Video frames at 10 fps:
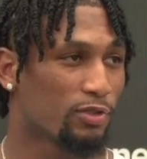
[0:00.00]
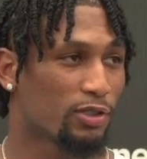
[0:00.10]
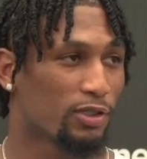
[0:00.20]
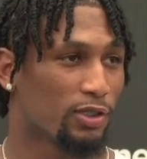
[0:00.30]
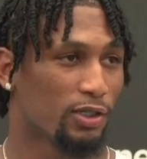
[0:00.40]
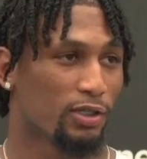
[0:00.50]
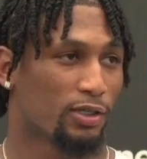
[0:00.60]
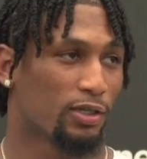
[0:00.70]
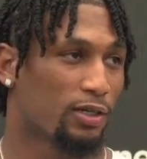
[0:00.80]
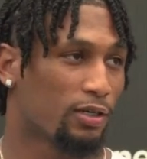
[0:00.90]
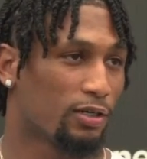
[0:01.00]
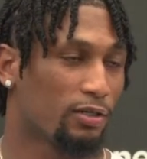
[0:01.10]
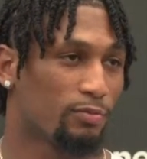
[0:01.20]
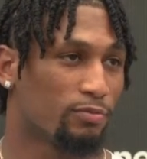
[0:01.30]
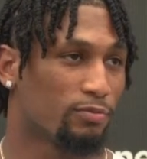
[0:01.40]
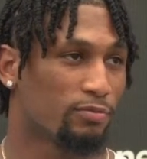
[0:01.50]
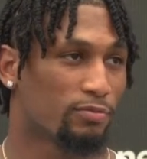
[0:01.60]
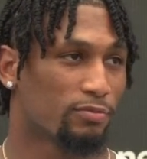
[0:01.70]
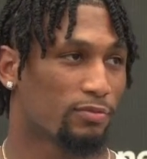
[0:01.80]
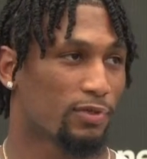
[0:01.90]
but I
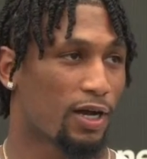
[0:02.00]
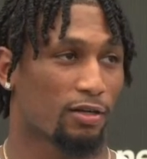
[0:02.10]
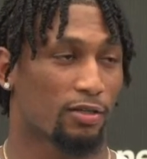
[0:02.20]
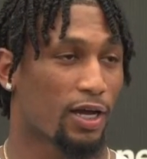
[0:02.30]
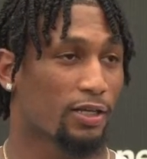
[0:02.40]
don't know.